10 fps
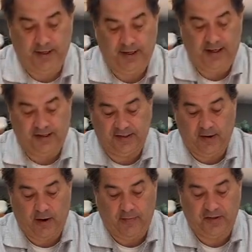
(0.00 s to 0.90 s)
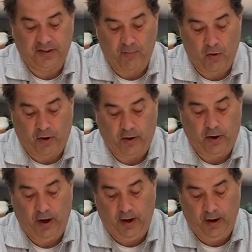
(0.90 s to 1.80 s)
to take this out on the smoker,
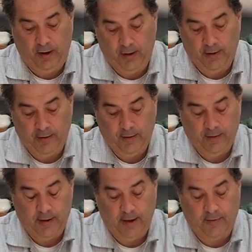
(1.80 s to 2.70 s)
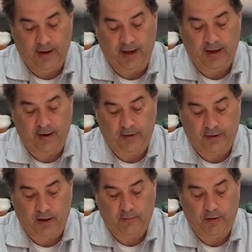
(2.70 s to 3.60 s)
and when I get it out
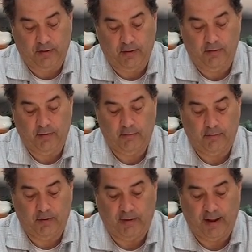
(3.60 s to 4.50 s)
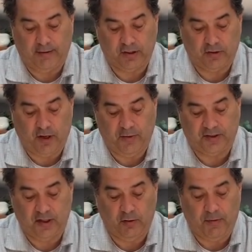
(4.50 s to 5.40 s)
there, I'll show you what it's
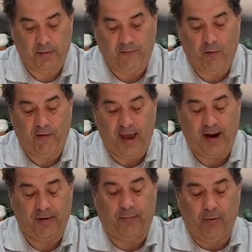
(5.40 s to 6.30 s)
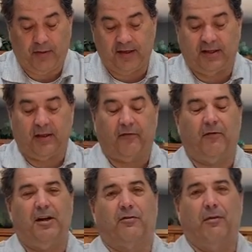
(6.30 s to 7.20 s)
going to do. But before that, I'm going to put this in the
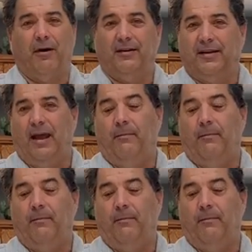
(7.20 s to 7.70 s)
fridge for about 10